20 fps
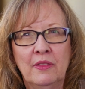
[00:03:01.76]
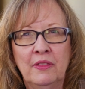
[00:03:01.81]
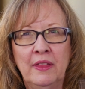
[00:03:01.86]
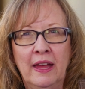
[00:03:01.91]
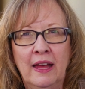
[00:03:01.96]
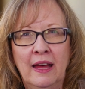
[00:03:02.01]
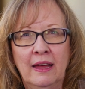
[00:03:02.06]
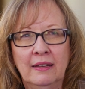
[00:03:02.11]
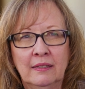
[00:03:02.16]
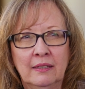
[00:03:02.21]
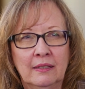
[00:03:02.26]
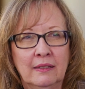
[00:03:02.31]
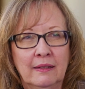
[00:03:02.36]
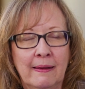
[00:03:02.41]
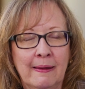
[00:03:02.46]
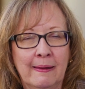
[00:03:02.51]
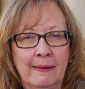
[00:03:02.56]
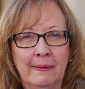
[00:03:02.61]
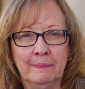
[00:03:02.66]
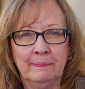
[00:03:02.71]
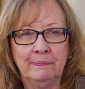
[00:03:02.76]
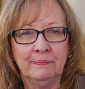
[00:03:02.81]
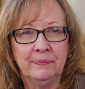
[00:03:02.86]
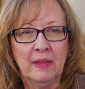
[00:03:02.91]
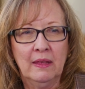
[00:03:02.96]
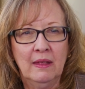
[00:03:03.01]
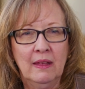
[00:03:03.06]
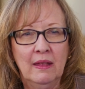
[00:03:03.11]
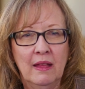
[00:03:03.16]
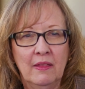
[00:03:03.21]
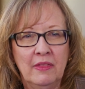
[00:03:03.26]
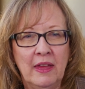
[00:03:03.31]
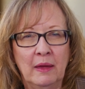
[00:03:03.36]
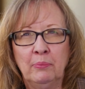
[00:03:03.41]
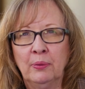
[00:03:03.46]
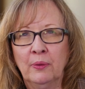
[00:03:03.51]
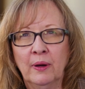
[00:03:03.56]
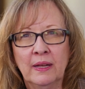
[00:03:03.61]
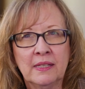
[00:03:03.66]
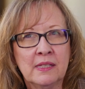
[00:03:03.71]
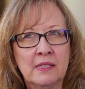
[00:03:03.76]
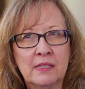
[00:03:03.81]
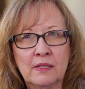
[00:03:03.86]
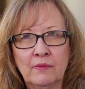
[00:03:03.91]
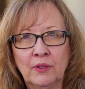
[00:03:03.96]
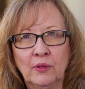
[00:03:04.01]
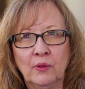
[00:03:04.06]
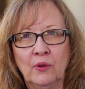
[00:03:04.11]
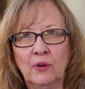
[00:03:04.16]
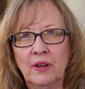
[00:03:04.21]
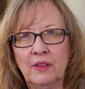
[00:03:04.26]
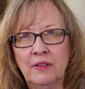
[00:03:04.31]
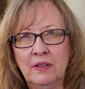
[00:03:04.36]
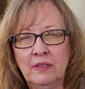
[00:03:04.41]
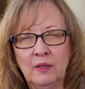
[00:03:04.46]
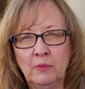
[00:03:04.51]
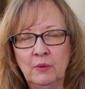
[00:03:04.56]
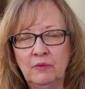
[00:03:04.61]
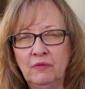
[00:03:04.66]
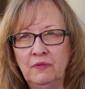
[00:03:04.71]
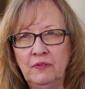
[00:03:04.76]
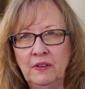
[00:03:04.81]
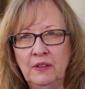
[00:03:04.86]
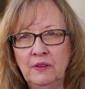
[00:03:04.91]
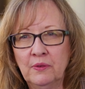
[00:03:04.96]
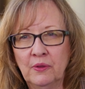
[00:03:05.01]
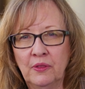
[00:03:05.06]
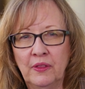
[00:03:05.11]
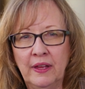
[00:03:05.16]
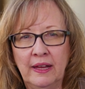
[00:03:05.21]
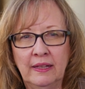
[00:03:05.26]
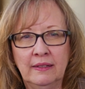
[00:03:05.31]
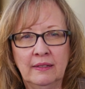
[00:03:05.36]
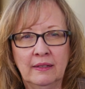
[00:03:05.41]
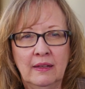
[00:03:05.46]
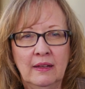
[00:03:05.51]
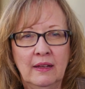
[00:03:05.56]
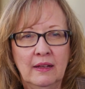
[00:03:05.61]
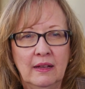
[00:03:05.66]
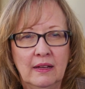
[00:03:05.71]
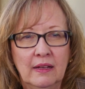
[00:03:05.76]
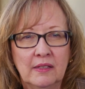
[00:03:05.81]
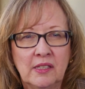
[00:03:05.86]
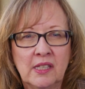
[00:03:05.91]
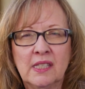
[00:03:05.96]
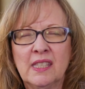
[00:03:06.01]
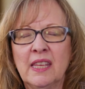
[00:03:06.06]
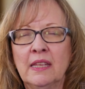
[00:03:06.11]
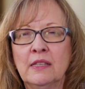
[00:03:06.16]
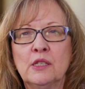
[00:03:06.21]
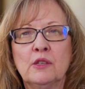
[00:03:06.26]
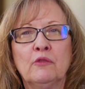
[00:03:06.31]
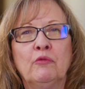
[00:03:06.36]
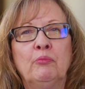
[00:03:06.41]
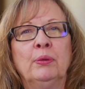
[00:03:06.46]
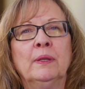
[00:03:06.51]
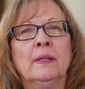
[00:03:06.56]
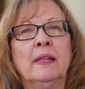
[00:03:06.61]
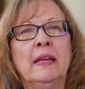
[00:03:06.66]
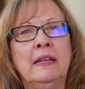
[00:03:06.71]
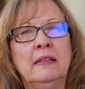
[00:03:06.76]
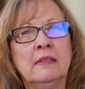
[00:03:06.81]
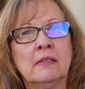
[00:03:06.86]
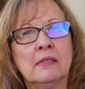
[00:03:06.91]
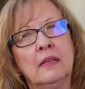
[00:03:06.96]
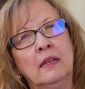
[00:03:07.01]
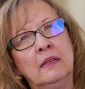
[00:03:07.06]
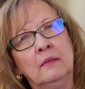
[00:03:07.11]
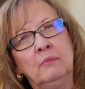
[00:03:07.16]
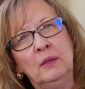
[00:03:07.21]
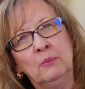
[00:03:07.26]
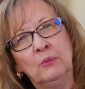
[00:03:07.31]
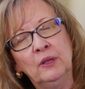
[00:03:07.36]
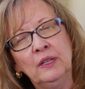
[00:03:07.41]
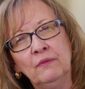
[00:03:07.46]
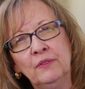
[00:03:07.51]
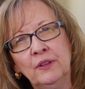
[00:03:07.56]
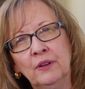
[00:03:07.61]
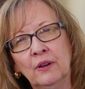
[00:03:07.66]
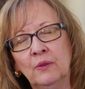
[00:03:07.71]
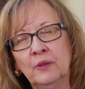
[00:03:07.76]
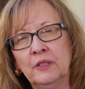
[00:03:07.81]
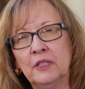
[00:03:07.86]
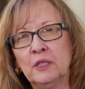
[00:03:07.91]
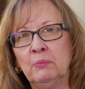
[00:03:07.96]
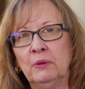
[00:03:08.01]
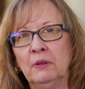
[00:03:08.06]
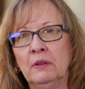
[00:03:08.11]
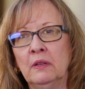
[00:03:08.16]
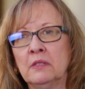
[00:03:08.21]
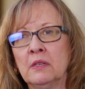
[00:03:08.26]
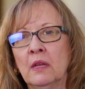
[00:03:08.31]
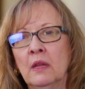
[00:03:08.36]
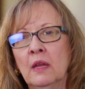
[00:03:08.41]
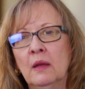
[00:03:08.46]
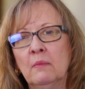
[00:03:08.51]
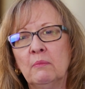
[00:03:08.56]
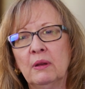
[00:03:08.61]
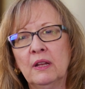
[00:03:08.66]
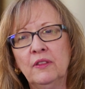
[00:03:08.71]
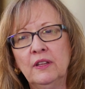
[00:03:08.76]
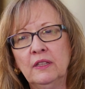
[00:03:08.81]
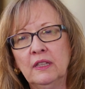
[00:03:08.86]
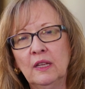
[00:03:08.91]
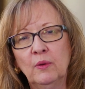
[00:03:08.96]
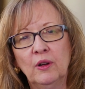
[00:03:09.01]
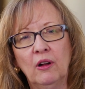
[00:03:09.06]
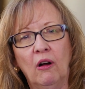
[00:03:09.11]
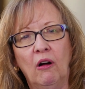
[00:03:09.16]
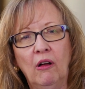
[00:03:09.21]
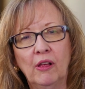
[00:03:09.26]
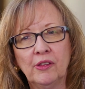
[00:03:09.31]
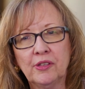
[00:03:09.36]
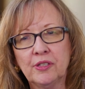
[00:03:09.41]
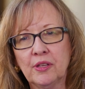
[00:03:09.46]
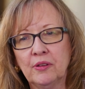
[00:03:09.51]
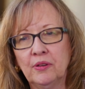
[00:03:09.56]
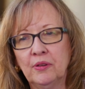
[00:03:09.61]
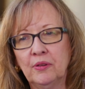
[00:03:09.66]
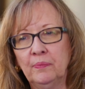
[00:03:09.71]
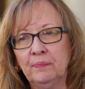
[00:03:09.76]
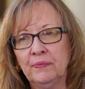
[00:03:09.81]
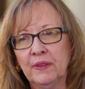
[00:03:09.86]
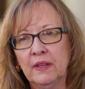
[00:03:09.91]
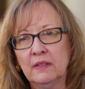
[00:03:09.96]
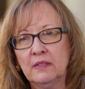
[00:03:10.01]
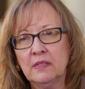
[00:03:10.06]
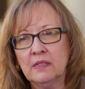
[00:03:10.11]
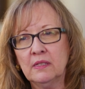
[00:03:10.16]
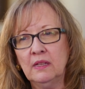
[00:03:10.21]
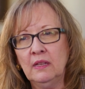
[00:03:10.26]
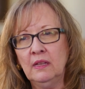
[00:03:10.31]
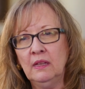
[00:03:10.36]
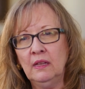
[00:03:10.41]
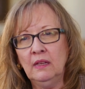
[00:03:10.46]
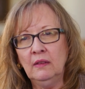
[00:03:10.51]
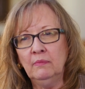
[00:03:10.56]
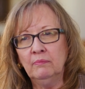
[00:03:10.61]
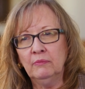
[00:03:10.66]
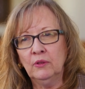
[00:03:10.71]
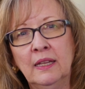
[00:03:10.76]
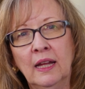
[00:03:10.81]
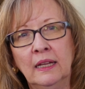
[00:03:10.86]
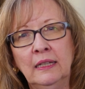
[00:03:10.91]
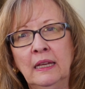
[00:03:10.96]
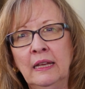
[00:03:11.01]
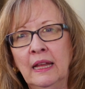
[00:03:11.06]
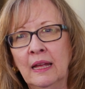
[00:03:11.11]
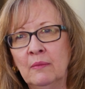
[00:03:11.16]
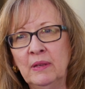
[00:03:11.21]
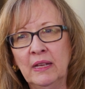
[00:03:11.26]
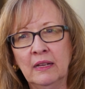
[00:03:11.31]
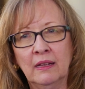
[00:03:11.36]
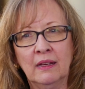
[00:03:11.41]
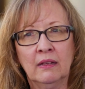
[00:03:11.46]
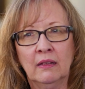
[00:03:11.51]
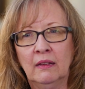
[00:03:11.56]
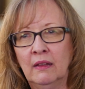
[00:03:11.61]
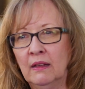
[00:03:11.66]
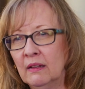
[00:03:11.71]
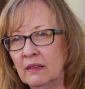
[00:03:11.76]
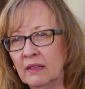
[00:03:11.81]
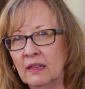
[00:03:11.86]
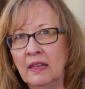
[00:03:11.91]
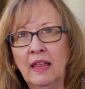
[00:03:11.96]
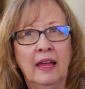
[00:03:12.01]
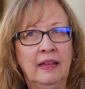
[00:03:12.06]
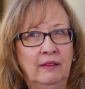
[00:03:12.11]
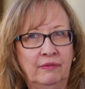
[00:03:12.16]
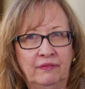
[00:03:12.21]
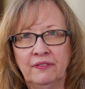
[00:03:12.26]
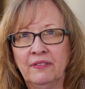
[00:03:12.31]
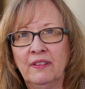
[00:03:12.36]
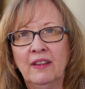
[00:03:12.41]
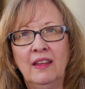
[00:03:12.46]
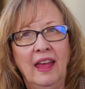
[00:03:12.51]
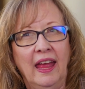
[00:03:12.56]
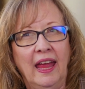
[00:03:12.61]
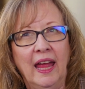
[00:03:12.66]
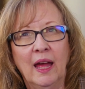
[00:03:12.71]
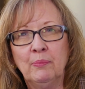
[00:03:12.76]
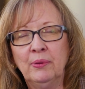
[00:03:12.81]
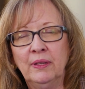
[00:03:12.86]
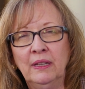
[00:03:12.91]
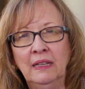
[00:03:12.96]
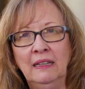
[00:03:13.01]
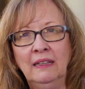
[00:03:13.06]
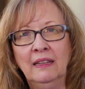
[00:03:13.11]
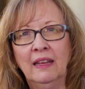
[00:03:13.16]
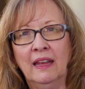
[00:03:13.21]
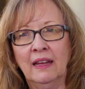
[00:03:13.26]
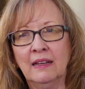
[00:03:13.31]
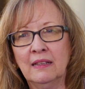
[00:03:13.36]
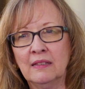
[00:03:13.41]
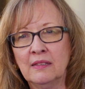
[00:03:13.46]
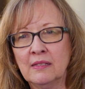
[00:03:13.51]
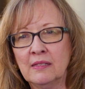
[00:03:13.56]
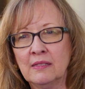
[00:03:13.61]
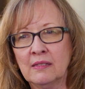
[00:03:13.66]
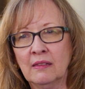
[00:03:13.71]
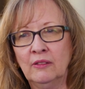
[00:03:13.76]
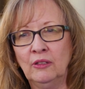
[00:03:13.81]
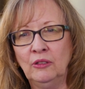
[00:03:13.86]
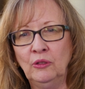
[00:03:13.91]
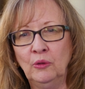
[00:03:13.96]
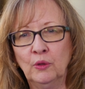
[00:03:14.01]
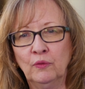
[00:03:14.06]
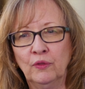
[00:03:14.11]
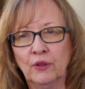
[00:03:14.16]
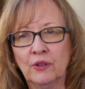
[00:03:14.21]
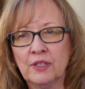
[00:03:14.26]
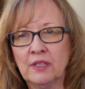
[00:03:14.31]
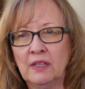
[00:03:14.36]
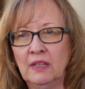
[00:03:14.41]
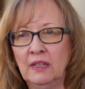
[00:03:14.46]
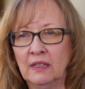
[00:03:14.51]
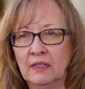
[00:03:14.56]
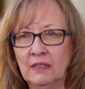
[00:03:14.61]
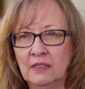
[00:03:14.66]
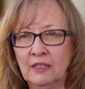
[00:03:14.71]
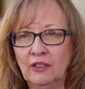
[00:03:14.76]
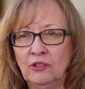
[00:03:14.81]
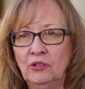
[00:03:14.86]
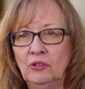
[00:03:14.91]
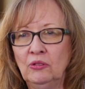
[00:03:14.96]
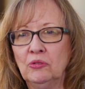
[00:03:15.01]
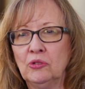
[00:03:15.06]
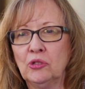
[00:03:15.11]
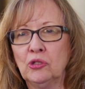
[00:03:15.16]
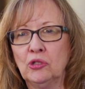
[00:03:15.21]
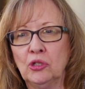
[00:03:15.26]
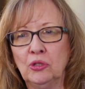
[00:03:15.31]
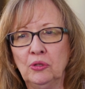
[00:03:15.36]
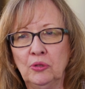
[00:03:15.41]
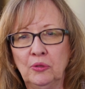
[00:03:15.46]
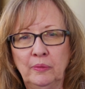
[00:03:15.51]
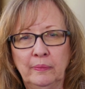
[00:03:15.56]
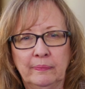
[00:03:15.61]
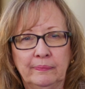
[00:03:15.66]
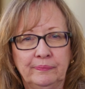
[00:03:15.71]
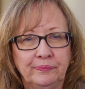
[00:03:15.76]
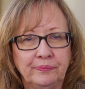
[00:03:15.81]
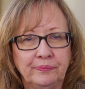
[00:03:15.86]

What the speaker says: that that presence of the Lord. I think they would feel that a sense of place and memory of their own experience. But I think they would also see dynamic life happening as the university continues to